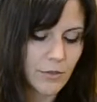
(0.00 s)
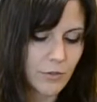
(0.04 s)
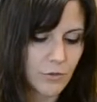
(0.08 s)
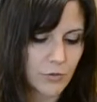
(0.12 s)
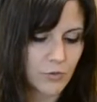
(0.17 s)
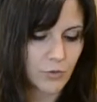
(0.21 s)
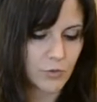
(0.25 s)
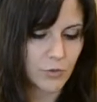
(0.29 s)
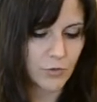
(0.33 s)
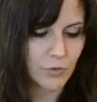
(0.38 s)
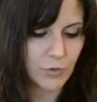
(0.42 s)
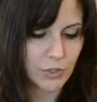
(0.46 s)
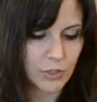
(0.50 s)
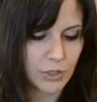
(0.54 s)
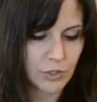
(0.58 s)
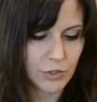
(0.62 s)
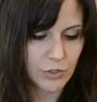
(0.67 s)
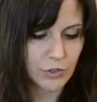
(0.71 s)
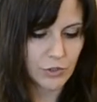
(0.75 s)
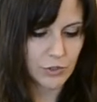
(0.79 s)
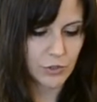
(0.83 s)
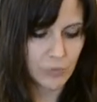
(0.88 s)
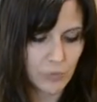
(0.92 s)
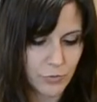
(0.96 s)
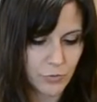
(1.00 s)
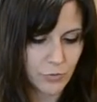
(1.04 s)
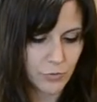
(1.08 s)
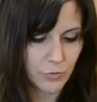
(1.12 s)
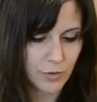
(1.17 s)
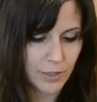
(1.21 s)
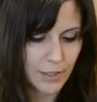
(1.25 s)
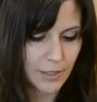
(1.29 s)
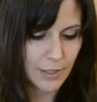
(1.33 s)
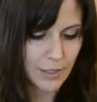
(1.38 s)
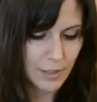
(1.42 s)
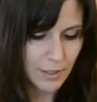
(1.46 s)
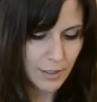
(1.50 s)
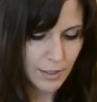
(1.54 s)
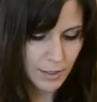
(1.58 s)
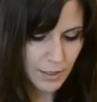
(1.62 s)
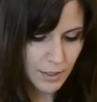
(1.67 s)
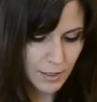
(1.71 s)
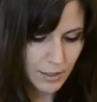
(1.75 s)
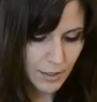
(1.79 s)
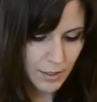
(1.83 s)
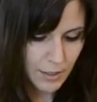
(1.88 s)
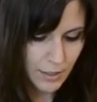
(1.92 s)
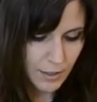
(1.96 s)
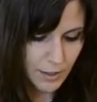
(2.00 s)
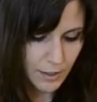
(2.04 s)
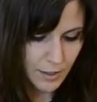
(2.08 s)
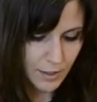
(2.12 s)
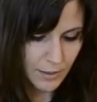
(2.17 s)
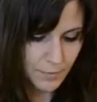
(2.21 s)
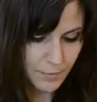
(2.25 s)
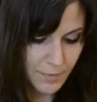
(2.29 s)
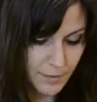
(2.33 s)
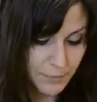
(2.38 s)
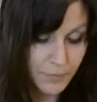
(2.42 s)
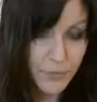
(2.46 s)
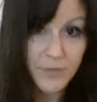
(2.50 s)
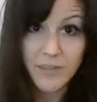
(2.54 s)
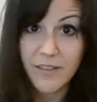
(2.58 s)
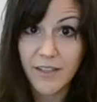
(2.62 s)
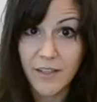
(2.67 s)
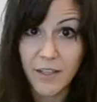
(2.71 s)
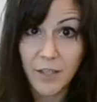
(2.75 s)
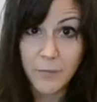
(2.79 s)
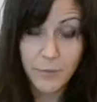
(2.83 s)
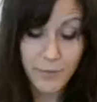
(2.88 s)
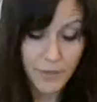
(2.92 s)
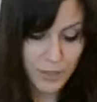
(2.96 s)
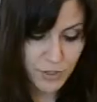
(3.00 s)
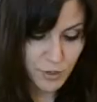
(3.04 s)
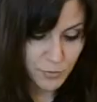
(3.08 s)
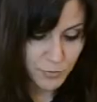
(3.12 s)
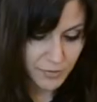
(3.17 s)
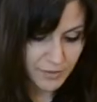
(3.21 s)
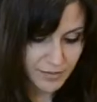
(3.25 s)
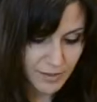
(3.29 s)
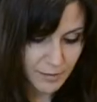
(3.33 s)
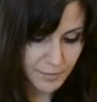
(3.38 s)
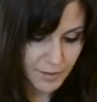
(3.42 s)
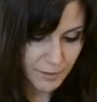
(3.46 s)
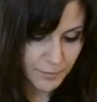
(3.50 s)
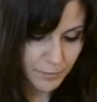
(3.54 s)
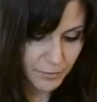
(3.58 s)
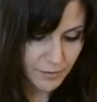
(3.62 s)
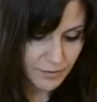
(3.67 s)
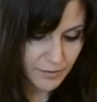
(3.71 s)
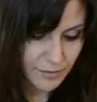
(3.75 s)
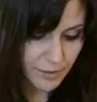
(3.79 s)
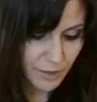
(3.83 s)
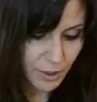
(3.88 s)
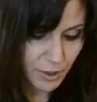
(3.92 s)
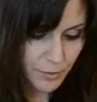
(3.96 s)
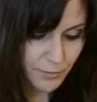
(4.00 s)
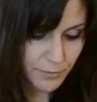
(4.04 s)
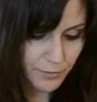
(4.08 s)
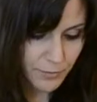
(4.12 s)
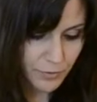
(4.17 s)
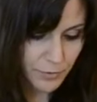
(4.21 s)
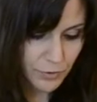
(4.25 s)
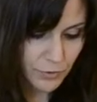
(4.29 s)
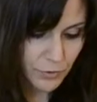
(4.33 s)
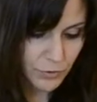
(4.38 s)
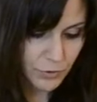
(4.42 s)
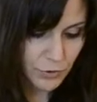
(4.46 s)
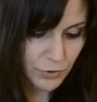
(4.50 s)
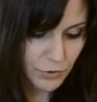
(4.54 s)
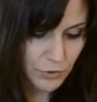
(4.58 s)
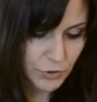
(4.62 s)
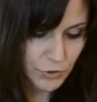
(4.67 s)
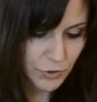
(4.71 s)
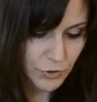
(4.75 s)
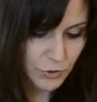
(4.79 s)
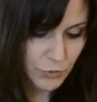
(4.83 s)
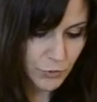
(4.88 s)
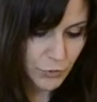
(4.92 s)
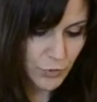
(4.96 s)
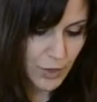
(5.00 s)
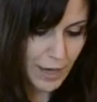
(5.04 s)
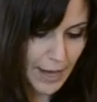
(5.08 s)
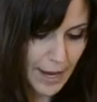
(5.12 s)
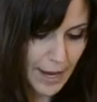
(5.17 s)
so you can do maple syrup, 100% maple syrup. You could do